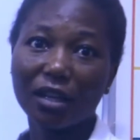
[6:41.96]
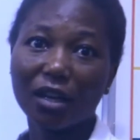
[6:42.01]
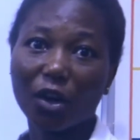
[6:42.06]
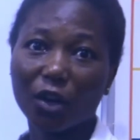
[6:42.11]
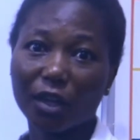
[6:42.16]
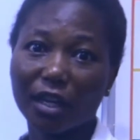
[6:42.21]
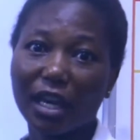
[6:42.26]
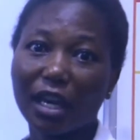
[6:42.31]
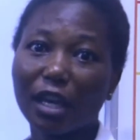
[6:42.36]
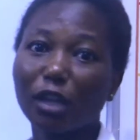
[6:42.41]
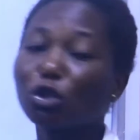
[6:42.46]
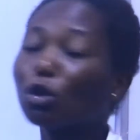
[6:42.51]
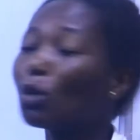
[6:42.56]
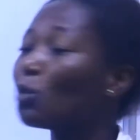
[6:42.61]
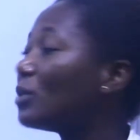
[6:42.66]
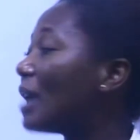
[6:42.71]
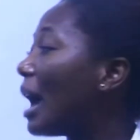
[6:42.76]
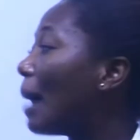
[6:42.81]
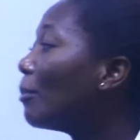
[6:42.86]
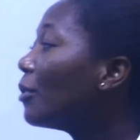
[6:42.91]
Okay, so
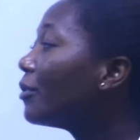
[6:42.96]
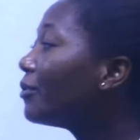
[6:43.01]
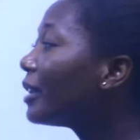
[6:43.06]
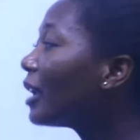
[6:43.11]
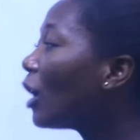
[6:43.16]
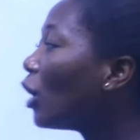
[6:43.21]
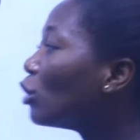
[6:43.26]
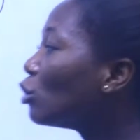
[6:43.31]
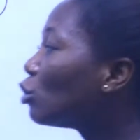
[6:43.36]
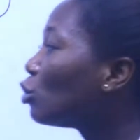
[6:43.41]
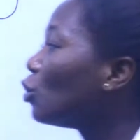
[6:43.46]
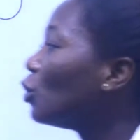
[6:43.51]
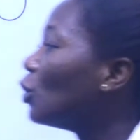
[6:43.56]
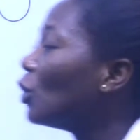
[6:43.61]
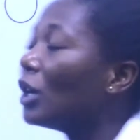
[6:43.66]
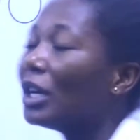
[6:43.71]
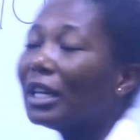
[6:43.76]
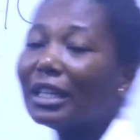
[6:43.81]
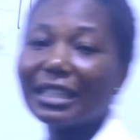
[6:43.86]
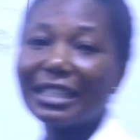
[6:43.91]
we are moving on to
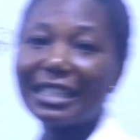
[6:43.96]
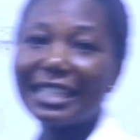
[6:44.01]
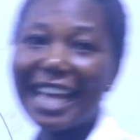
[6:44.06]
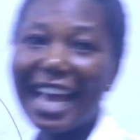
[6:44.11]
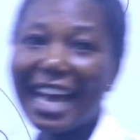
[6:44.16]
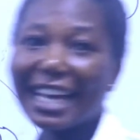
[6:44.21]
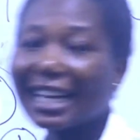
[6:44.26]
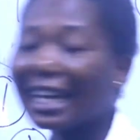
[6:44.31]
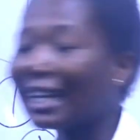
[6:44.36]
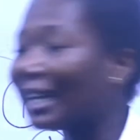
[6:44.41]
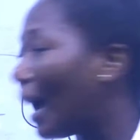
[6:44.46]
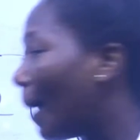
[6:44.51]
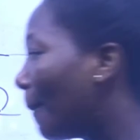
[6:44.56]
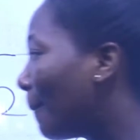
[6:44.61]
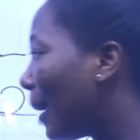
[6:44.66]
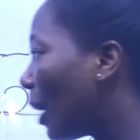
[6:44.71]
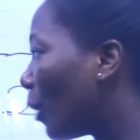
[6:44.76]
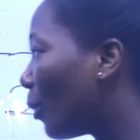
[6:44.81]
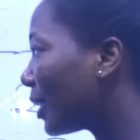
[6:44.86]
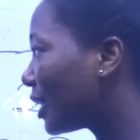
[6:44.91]
the other
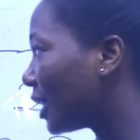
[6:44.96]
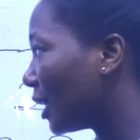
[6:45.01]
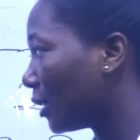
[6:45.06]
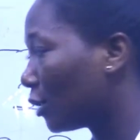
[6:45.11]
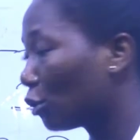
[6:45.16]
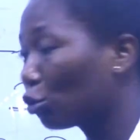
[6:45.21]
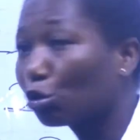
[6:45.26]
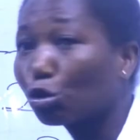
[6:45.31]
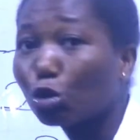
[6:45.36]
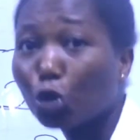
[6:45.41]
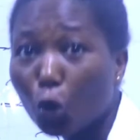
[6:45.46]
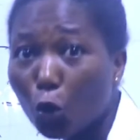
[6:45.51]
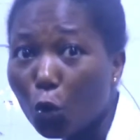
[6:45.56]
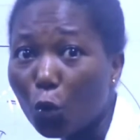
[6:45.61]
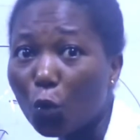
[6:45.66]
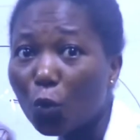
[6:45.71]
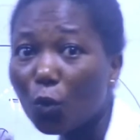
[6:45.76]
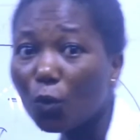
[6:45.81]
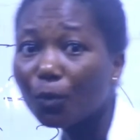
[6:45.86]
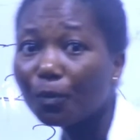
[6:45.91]
number, which is 2.
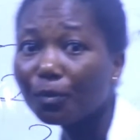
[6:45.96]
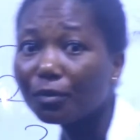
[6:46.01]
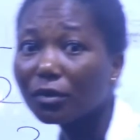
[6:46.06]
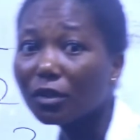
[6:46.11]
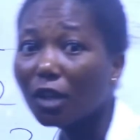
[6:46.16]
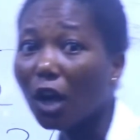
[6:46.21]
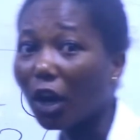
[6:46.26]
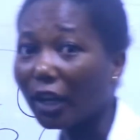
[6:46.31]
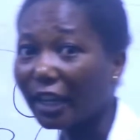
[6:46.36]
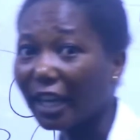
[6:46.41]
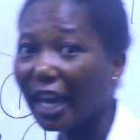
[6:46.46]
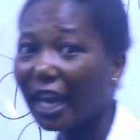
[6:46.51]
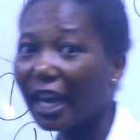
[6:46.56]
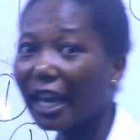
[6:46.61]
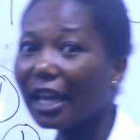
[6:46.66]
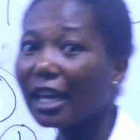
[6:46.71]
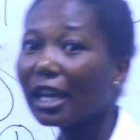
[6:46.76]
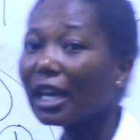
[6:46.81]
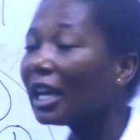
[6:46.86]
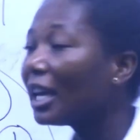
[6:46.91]

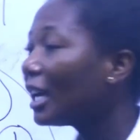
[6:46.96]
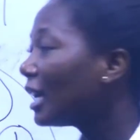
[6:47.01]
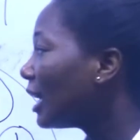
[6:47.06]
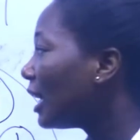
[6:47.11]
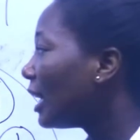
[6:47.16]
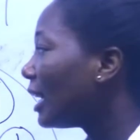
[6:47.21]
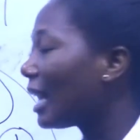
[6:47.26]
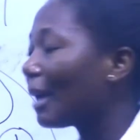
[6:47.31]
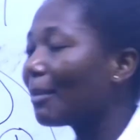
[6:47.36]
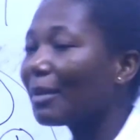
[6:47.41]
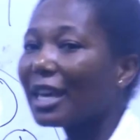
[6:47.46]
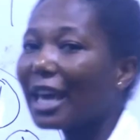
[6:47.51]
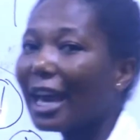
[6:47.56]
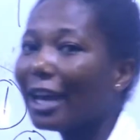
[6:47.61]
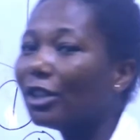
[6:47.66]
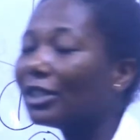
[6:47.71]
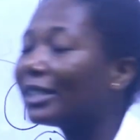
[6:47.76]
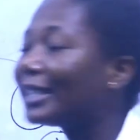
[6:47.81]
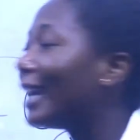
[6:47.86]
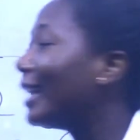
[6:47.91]
Okay, let me hear
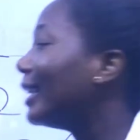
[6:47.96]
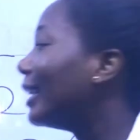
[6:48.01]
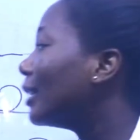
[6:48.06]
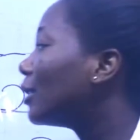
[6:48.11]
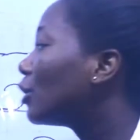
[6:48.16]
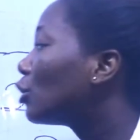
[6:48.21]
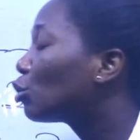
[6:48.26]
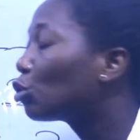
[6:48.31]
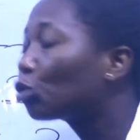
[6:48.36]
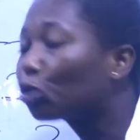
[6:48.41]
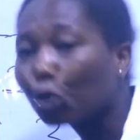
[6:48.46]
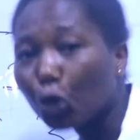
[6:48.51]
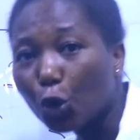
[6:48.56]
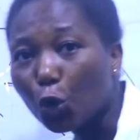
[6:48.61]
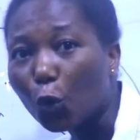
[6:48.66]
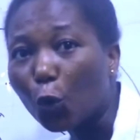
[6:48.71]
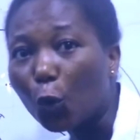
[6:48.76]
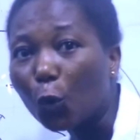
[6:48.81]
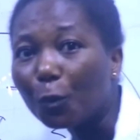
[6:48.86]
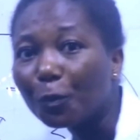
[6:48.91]
you saying it.
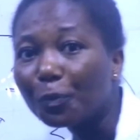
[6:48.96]
2.